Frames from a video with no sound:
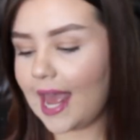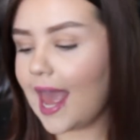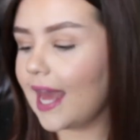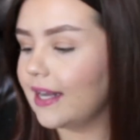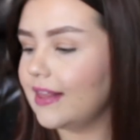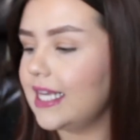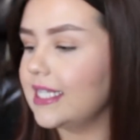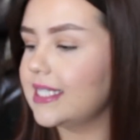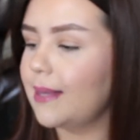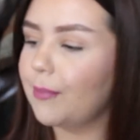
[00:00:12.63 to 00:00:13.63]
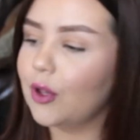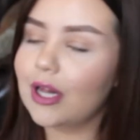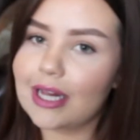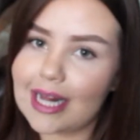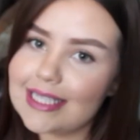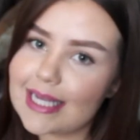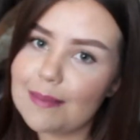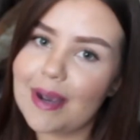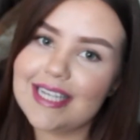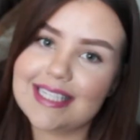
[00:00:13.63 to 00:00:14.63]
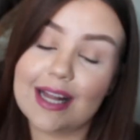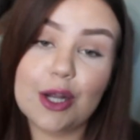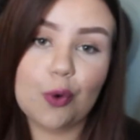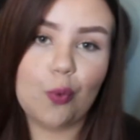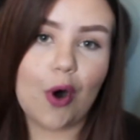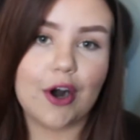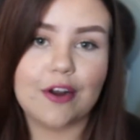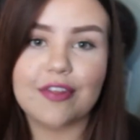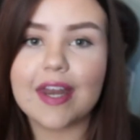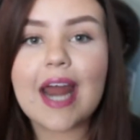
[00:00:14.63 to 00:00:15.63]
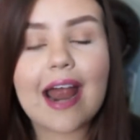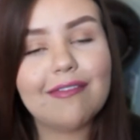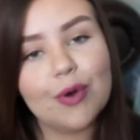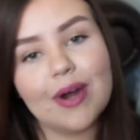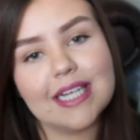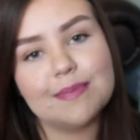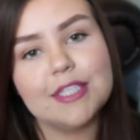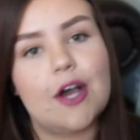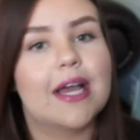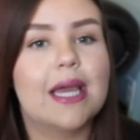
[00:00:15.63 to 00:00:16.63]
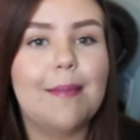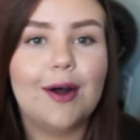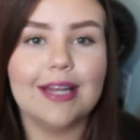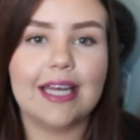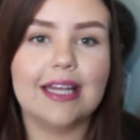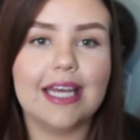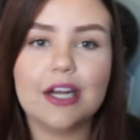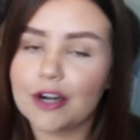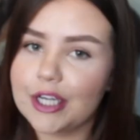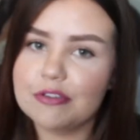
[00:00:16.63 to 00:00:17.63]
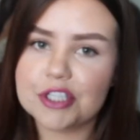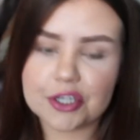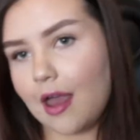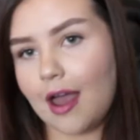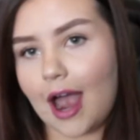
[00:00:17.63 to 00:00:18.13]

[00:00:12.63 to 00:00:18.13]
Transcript: and the Simple Cleansing Micellar Water that everyone has been talking about lately here on YouTube.